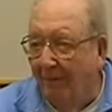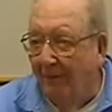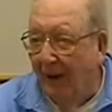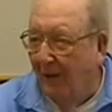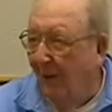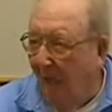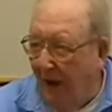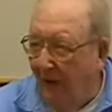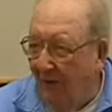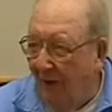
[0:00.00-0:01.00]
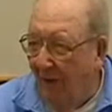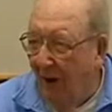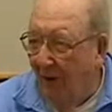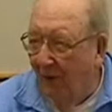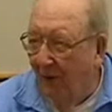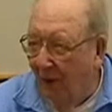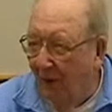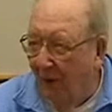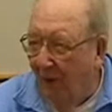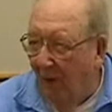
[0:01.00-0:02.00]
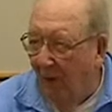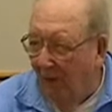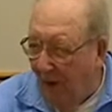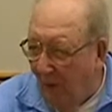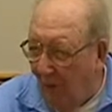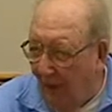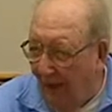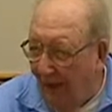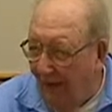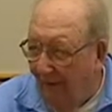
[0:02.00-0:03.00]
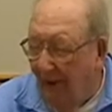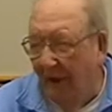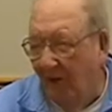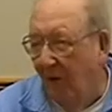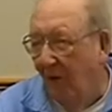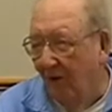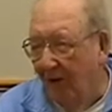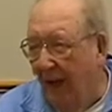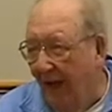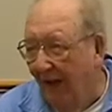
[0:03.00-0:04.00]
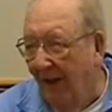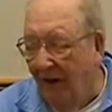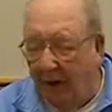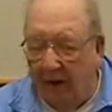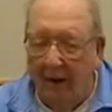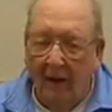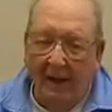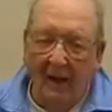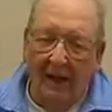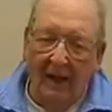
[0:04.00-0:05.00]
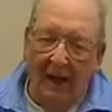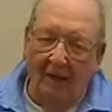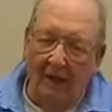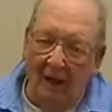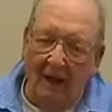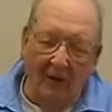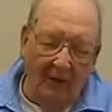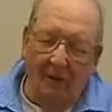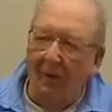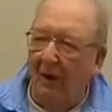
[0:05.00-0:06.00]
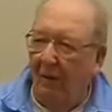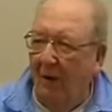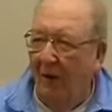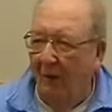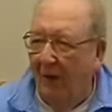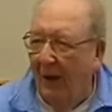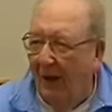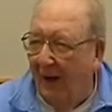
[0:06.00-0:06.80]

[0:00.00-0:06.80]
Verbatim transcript: Could you imagine a barge of dirt going to Midway? Well, it's all sand there. Evidently somebody wanted to plant a